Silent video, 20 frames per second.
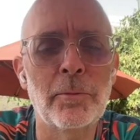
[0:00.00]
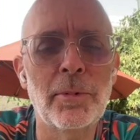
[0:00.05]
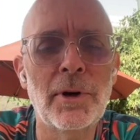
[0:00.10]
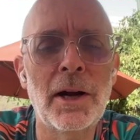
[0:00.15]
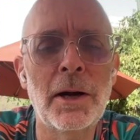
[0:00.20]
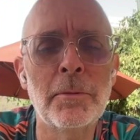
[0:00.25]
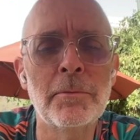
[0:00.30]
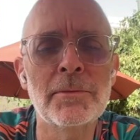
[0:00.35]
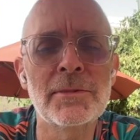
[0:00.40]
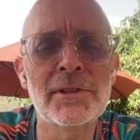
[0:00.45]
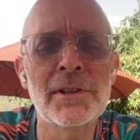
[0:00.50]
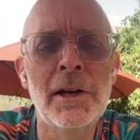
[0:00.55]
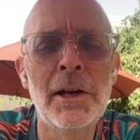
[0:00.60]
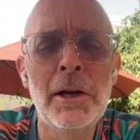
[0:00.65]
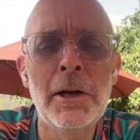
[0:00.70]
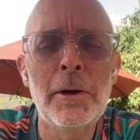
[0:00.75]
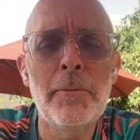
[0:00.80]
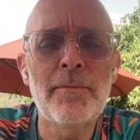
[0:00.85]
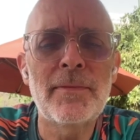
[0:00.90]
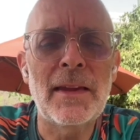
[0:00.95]
problems.
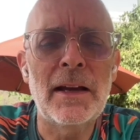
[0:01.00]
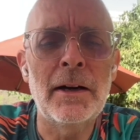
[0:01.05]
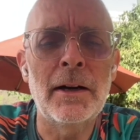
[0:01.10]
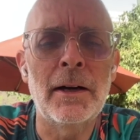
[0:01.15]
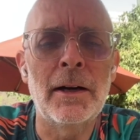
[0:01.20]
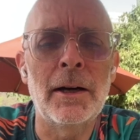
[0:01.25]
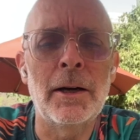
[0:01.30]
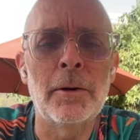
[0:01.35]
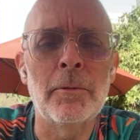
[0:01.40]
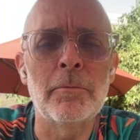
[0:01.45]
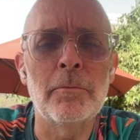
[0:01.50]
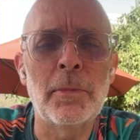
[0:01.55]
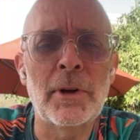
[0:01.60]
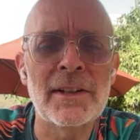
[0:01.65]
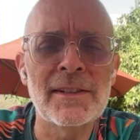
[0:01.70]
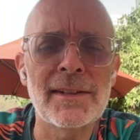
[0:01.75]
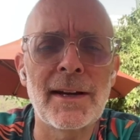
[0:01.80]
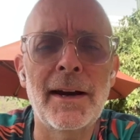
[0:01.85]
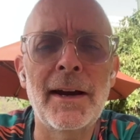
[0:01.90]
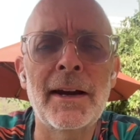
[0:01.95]
But
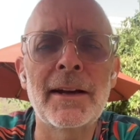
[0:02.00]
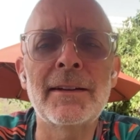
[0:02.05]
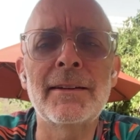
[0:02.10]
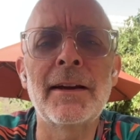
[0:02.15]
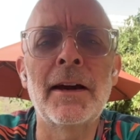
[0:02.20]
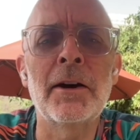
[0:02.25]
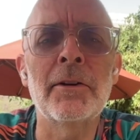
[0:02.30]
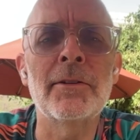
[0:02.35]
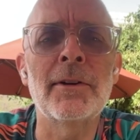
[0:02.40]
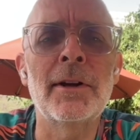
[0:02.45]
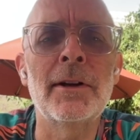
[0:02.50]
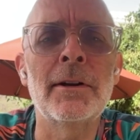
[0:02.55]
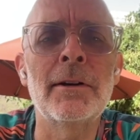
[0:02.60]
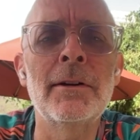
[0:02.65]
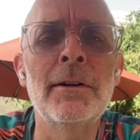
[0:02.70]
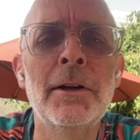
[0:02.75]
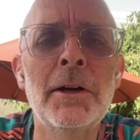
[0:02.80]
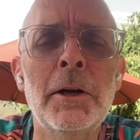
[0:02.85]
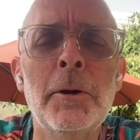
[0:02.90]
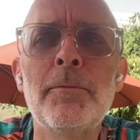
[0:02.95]
it's a hike down there.
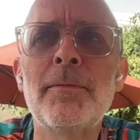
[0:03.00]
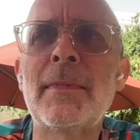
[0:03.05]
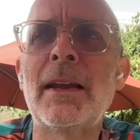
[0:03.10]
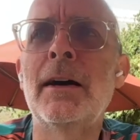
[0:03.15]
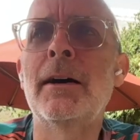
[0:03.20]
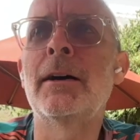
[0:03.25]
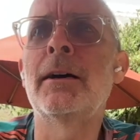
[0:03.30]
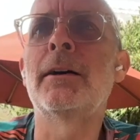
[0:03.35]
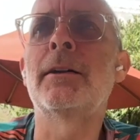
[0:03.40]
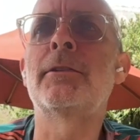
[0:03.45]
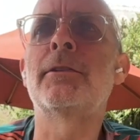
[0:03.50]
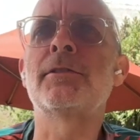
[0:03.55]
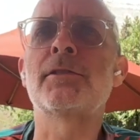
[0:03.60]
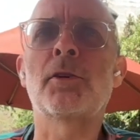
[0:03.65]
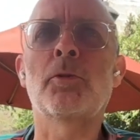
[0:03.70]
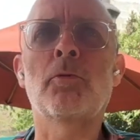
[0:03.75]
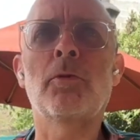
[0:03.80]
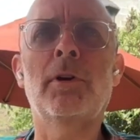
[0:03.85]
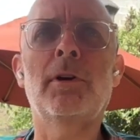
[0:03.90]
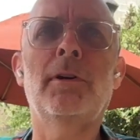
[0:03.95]
There's
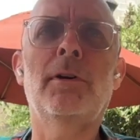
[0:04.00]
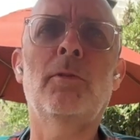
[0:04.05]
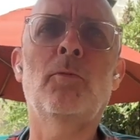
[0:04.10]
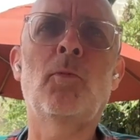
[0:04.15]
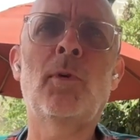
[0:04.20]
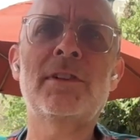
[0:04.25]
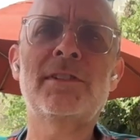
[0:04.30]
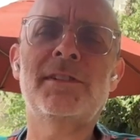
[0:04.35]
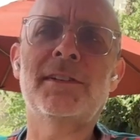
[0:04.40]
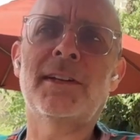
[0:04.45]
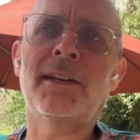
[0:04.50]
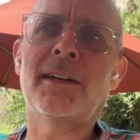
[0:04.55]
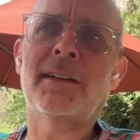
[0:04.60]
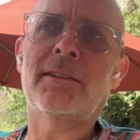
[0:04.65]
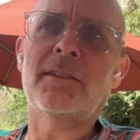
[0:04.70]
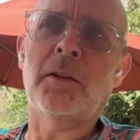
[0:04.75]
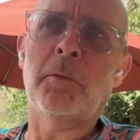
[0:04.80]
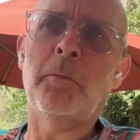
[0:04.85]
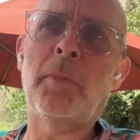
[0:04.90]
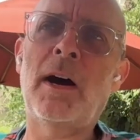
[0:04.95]
a Once you get
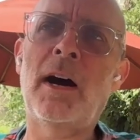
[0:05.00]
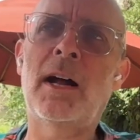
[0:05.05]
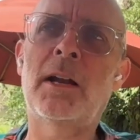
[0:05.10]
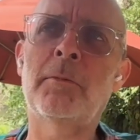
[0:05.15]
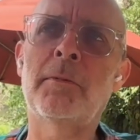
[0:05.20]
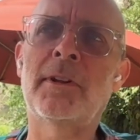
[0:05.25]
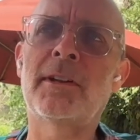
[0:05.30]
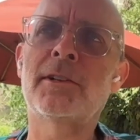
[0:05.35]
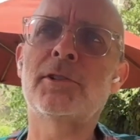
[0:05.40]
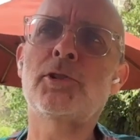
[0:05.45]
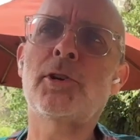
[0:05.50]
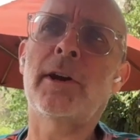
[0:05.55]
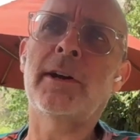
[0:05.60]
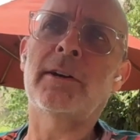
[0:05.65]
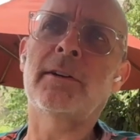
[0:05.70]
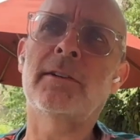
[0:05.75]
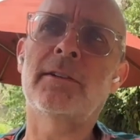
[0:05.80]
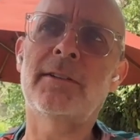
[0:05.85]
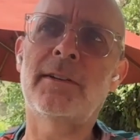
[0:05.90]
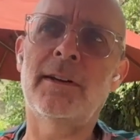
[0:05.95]
to the bottom of the
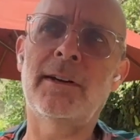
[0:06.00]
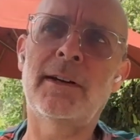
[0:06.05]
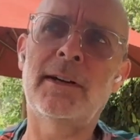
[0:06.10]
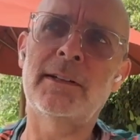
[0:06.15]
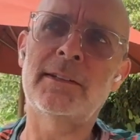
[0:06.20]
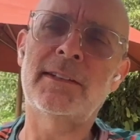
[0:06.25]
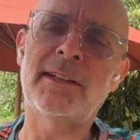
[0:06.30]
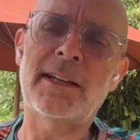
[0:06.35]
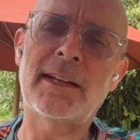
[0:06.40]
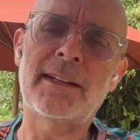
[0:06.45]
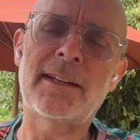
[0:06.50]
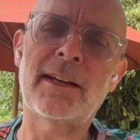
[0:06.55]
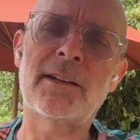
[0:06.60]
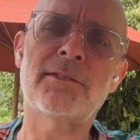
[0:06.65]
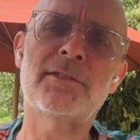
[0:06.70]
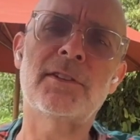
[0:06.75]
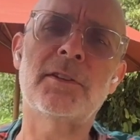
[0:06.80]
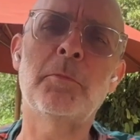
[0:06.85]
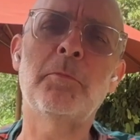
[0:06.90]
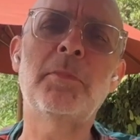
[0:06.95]
trail to get down
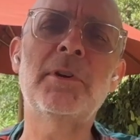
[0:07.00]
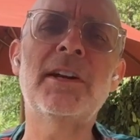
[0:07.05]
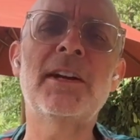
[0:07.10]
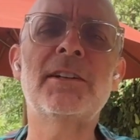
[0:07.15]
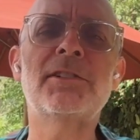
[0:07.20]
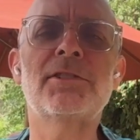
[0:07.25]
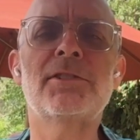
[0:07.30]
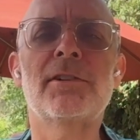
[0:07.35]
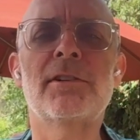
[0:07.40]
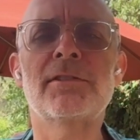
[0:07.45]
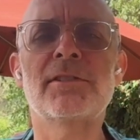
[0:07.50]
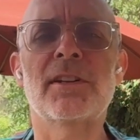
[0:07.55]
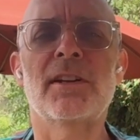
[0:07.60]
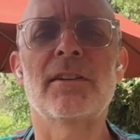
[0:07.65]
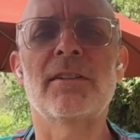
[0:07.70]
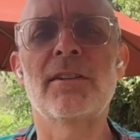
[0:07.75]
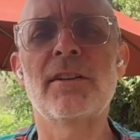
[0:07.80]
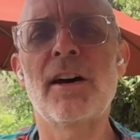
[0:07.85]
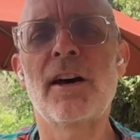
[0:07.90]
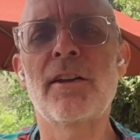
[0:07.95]
to the beach, there's
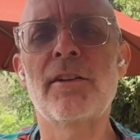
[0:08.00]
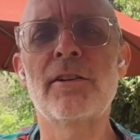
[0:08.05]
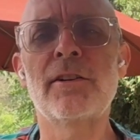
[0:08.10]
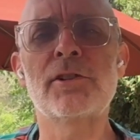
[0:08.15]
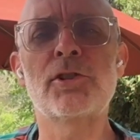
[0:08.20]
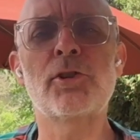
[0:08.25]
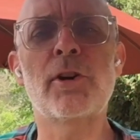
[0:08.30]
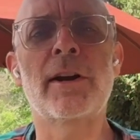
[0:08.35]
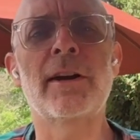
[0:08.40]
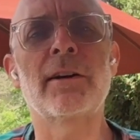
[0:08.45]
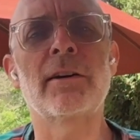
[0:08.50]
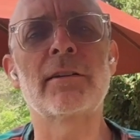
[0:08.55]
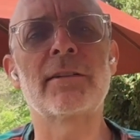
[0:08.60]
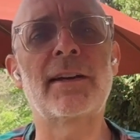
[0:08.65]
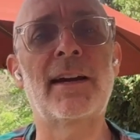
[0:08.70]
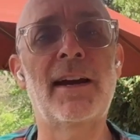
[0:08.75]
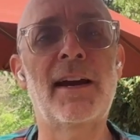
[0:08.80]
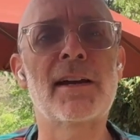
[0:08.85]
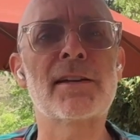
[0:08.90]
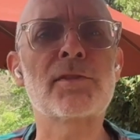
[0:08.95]
another trail
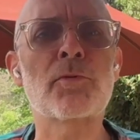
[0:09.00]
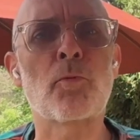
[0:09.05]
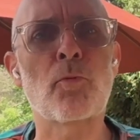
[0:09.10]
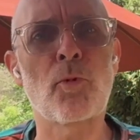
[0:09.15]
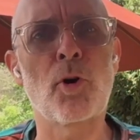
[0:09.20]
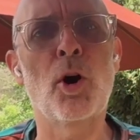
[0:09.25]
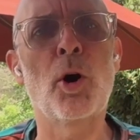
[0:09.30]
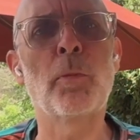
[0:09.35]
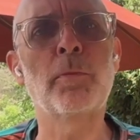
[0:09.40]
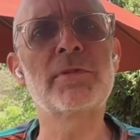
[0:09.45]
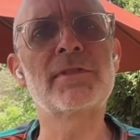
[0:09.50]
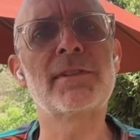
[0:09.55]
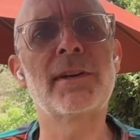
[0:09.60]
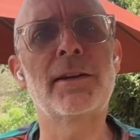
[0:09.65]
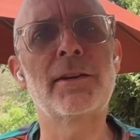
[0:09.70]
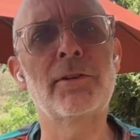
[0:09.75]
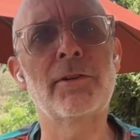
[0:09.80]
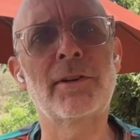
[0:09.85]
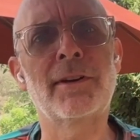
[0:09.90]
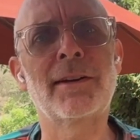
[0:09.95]
that has ropes that
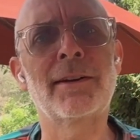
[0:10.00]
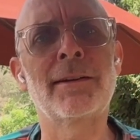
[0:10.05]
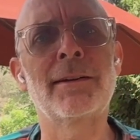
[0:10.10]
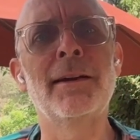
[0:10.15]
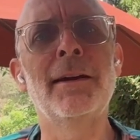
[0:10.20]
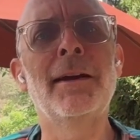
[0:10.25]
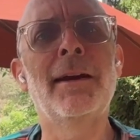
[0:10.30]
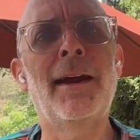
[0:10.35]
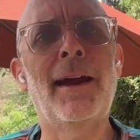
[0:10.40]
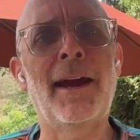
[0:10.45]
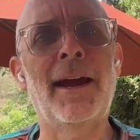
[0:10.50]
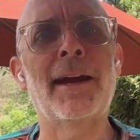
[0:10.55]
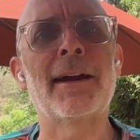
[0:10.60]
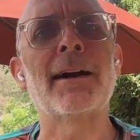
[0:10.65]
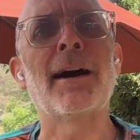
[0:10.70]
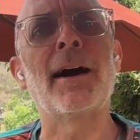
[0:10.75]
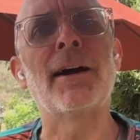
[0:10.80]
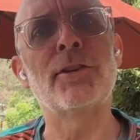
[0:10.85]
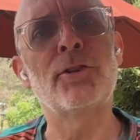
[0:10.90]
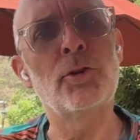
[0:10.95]
you can hang
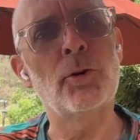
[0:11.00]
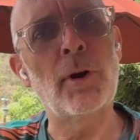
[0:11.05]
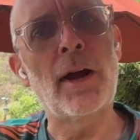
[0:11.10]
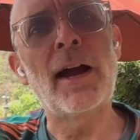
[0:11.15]
on to